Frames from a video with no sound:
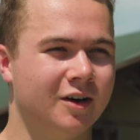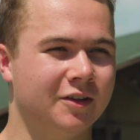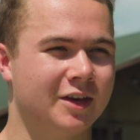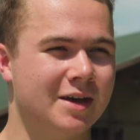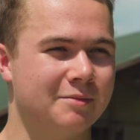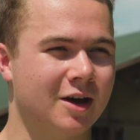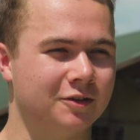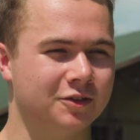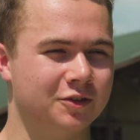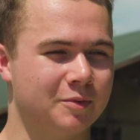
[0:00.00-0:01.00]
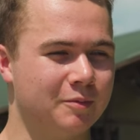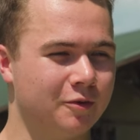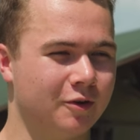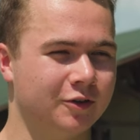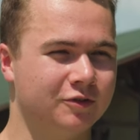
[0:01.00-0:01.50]
The camp counselors are
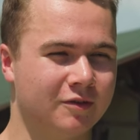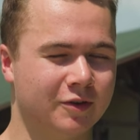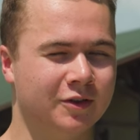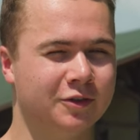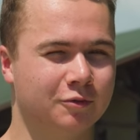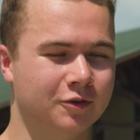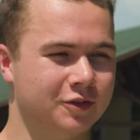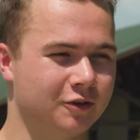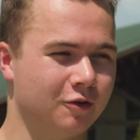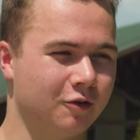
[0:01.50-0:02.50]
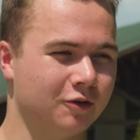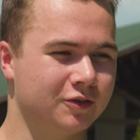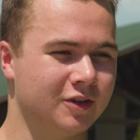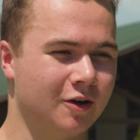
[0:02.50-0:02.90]
people who are driven towards their goals,